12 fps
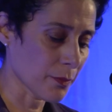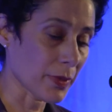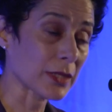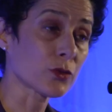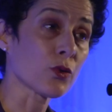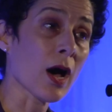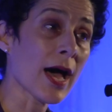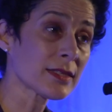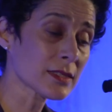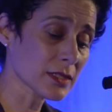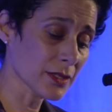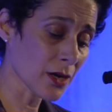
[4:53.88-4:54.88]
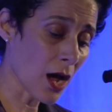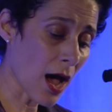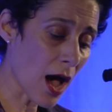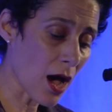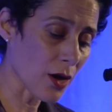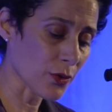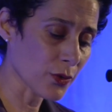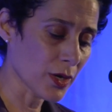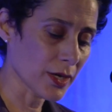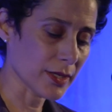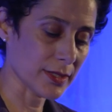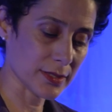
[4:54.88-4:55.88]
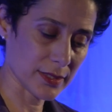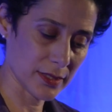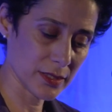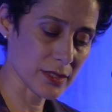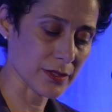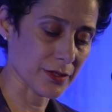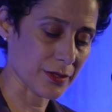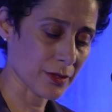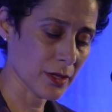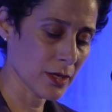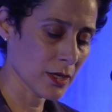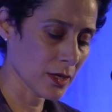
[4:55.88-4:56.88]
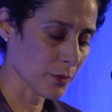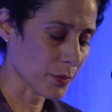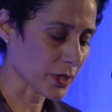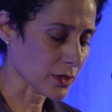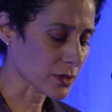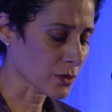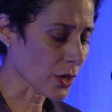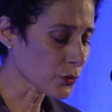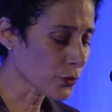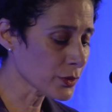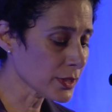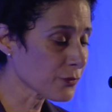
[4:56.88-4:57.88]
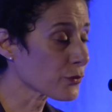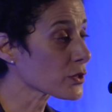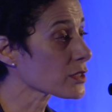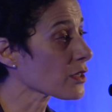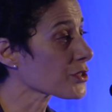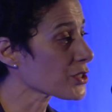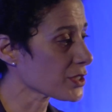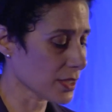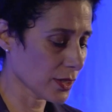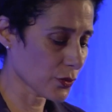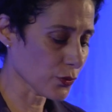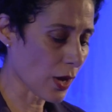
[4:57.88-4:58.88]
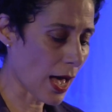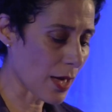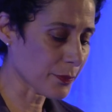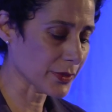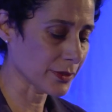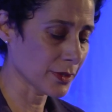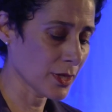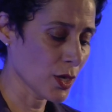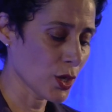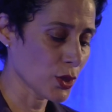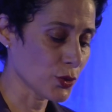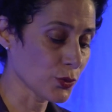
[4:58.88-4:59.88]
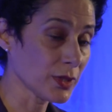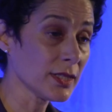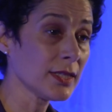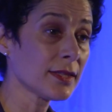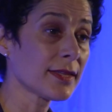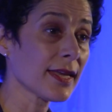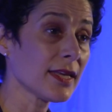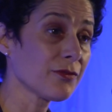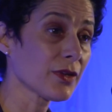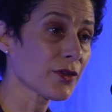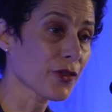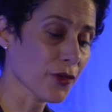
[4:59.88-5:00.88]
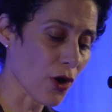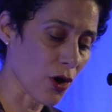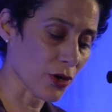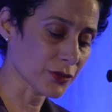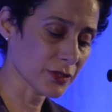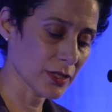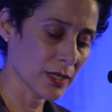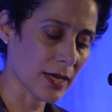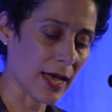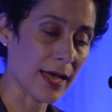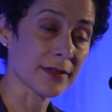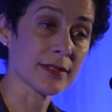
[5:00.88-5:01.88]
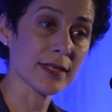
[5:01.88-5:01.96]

but to answer how is easier, because not only for such a thing to happen, you need the evil thought and